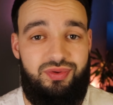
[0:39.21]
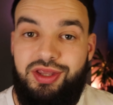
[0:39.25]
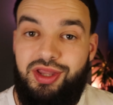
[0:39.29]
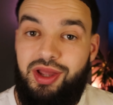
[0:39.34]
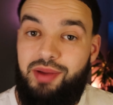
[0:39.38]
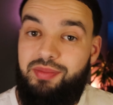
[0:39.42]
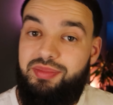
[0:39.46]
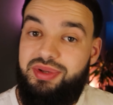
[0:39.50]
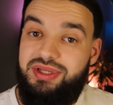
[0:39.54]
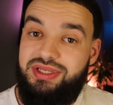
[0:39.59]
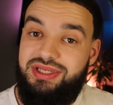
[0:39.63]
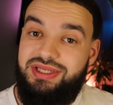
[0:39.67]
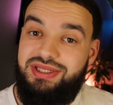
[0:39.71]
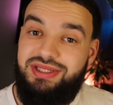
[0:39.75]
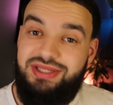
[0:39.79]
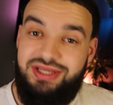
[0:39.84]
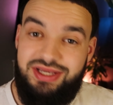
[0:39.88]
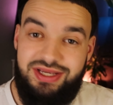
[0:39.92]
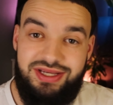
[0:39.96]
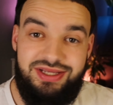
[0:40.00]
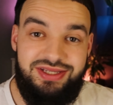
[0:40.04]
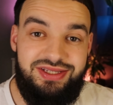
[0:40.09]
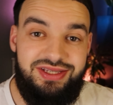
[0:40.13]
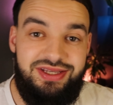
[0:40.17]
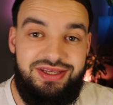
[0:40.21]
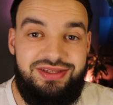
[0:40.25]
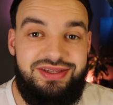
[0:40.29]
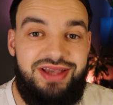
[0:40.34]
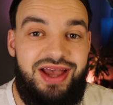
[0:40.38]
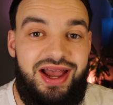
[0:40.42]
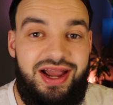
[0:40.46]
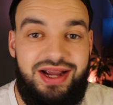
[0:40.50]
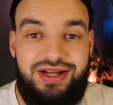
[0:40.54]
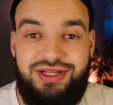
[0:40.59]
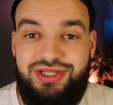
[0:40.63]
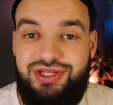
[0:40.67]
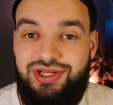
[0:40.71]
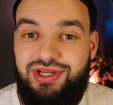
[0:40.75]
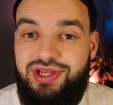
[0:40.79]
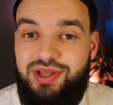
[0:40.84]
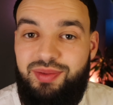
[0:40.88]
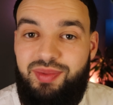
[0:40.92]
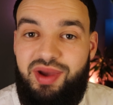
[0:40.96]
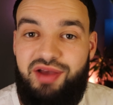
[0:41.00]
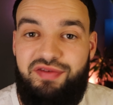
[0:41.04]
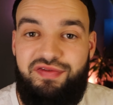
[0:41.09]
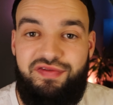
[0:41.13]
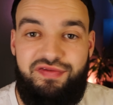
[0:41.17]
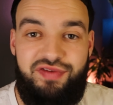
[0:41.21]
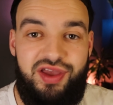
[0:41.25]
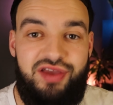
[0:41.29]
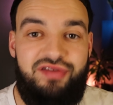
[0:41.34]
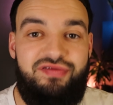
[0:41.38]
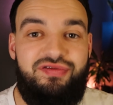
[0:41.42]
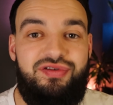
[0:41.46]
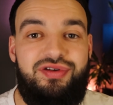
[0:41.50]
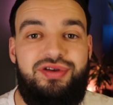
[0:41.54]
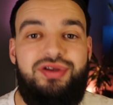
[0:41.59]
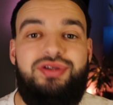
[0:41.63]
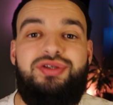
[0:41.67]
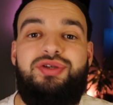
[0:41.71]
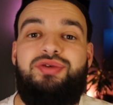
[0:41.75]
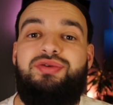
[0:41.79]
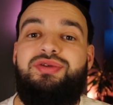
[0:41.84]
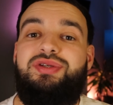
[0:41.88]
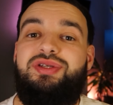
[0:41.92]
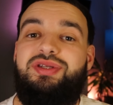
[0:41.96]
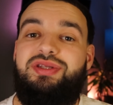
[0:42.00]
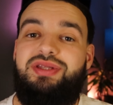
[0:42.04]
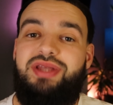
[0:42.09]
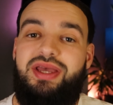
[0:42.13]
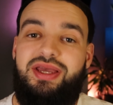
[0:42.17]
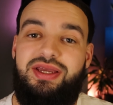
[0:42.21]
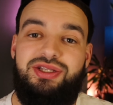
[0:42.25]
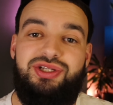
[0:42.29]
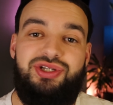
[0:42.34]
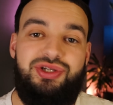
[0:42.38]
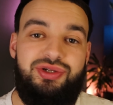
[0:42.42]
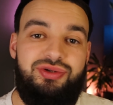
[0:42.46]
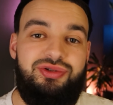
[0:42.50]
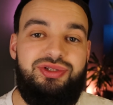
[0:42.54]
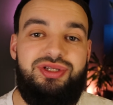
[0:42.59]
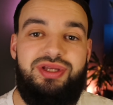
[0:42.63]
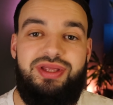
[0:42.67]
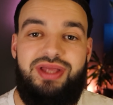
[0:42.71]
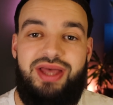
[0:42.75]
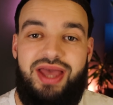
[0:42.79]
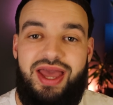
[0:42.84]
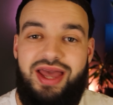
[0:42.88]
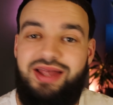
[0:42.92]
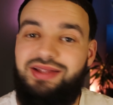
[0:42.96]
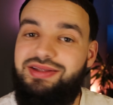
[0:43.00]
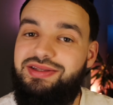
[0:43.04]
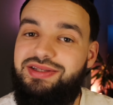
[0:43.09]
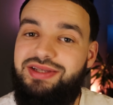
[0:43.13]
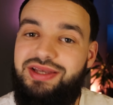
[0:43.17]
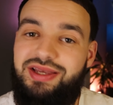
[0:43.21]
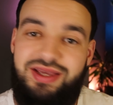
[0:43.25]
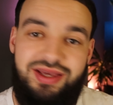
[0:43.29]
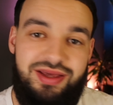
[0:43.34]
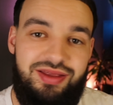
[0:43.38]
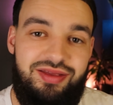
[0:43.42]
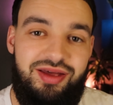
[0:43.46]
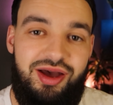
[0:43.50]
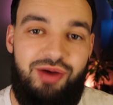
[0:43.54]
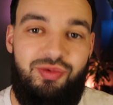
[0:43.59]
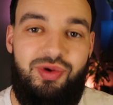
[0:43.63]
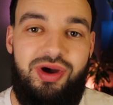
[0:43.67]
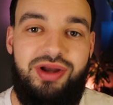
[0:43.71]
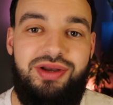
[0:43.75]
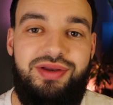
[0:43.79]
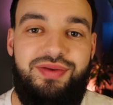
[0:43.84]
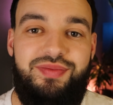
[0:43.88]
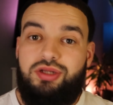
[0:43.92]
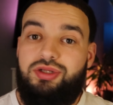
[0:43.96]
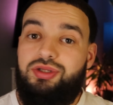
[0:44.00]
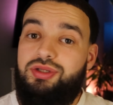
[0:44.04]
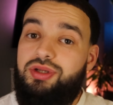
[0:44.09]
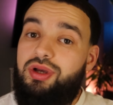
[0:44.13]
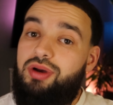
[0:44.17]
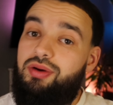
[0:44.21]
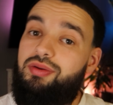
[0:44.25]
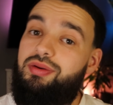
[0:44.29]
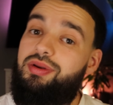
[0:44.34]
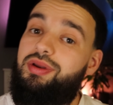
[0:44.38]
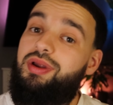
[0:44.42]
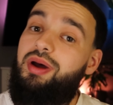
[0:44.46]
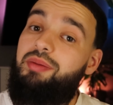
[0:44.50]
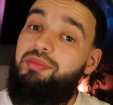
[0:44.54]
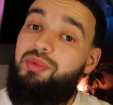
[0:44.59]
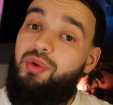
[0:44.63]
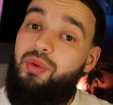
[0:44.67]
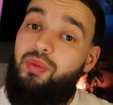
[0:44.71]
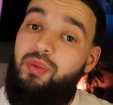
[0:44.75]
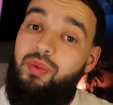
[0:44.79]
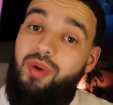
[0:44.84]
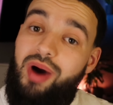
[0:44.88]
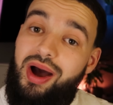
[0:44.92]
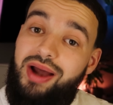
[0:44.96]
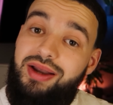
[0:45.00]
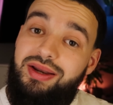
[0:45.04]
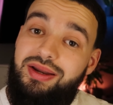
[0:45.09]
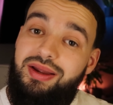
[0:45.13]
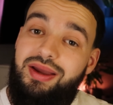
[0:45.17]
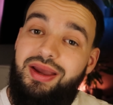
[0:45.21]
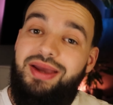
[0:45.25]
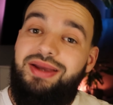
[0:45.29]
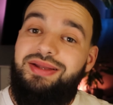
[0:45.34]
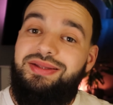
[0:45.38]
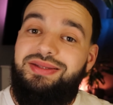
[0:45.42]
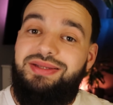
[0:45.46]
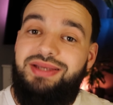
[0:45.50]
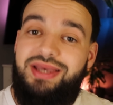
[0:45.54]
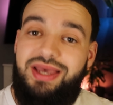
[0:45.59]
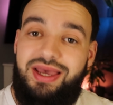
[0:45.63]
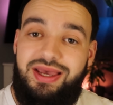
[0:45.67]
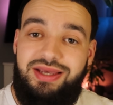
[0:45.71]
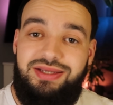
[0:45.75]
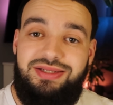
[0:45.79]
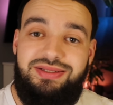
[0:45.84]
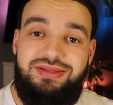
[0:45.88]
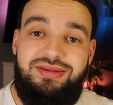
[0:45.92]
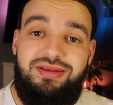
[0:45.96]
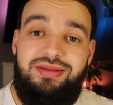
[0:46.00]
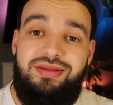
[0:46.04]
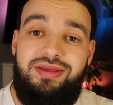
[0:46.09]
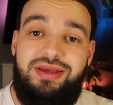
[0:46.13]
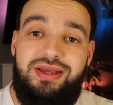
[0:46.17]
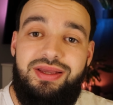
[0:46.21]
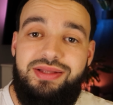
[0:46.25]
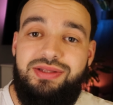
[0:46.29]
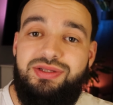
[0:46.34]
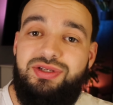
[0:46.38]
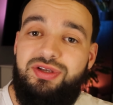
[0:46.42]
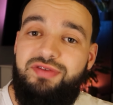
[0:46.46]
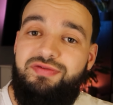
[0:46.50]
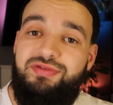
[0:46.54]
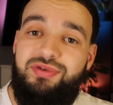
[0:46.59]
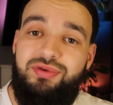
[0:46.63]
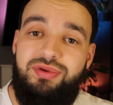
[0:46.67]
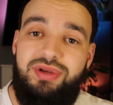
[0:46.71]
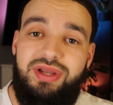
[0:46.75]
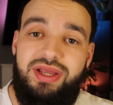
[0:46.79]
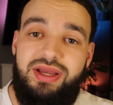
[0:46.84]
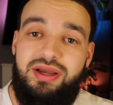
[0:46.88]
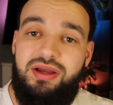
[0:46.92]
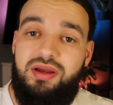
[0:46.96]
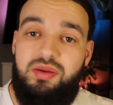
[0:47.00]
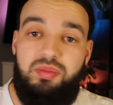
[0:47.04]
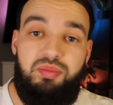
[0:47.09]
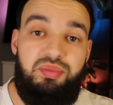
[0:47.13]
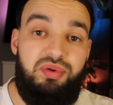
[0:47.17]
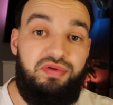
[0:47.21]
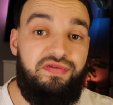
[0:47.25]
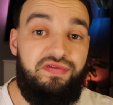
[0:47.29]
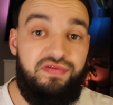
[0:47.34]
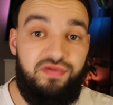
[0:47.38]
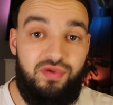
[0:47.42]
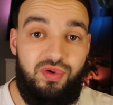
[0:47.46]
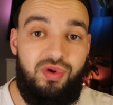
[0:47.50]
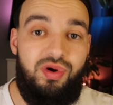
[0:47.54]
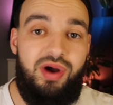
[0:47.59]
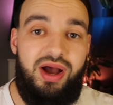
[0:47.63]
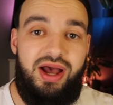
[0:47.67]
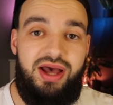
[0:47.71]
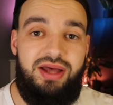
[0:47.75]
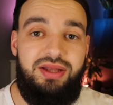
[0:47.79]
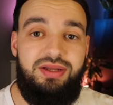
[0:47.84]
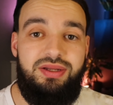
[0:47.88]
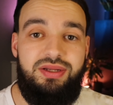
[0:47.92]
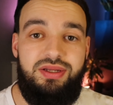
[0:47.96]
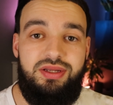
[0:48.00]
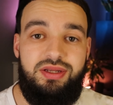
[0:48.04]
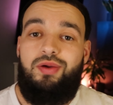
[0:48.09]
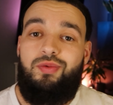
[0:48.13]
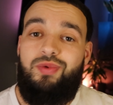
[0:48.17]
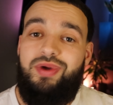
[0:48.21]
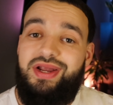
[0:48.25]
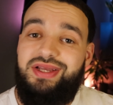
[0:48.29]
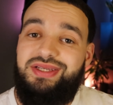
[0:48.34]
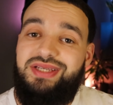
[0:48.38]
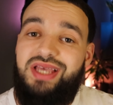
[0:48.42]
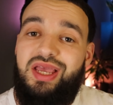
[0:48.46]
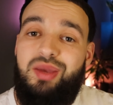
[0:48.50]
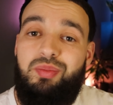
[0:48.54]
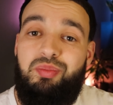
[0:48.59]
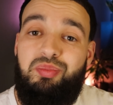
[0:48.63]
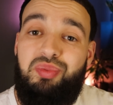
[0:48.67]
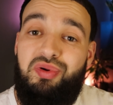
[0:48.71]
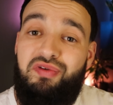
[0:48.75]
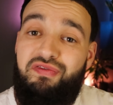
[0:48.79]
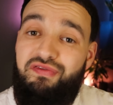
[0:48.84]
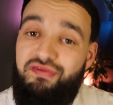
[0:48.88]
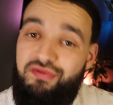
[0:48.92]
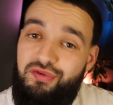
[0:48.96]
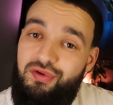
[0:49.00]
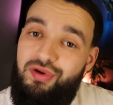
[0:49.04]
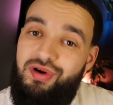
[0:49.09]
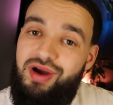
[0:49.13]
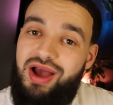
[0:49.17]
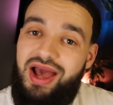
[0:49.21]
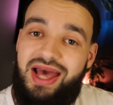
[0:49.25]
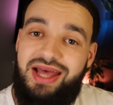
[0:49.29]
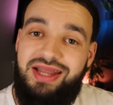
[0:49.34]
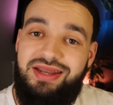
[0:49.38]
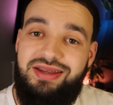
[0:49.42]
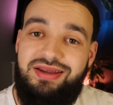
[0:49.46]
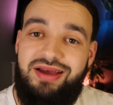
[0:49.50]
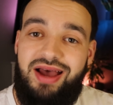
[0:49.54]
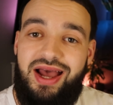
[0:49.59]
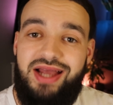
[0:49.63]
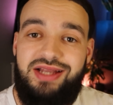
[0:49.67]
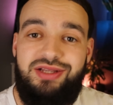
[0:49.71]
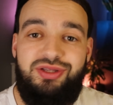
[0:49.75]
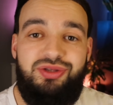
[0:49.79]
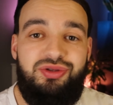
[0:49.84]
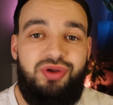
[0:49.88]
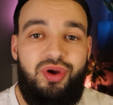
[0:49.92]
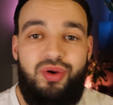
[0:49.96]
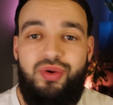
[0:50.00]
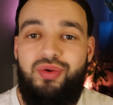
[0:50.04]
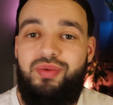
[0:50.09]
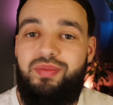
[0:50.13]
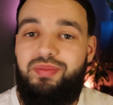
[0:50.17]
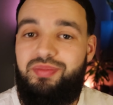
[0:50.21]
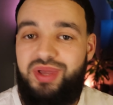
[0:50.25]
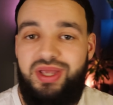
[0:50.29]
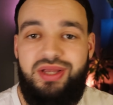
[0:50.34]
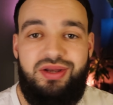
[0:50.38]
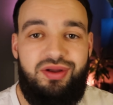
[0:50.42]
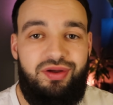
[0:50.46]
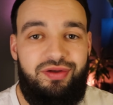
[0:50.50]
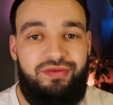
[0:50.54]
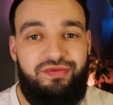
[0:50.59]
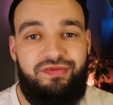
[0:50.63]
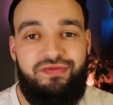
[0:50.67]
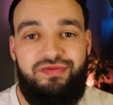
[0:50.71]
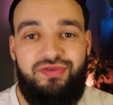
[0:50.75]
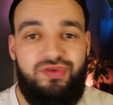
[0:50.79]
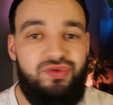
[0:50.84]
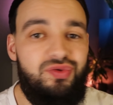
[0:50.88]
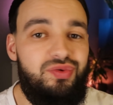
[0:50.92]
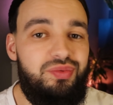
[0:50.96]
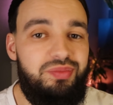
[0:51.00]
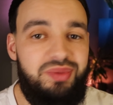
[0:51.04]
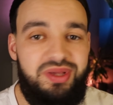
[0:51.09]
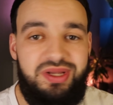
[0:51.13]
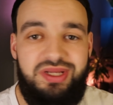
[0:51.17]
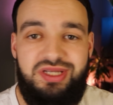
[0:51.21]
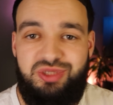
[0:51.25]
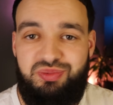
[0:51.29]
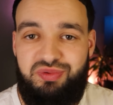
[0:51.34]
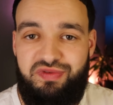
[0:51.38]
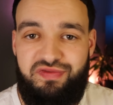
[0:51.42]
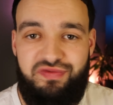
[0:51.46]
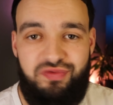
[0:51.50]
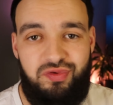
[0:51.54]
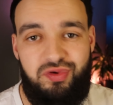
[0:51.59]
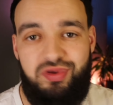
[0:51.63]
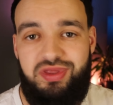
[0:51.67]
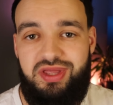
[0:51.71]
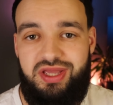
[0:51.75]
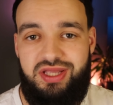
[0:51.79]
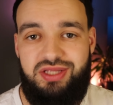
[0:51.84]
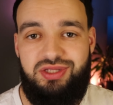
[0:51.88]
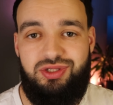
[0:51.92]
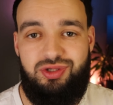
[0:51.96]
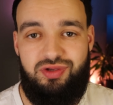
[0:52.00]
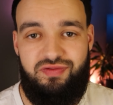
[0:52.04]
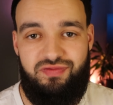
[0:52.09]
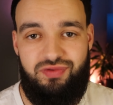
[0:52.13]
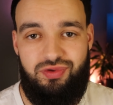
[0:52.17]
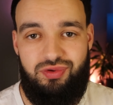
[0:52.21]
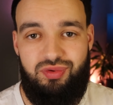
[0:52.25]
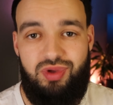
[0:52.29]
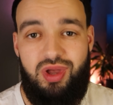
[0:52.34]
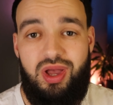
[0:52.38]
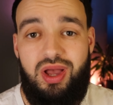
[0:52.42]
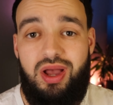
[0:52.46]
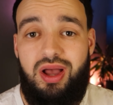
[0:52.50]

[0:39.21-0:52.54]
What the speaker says: Number 6 is actually my favorite, so stay tuned to the end to hear that one. So number 1, test the interview link beforehand. And when I say beforehand, I don't mean a few minutes before the interview.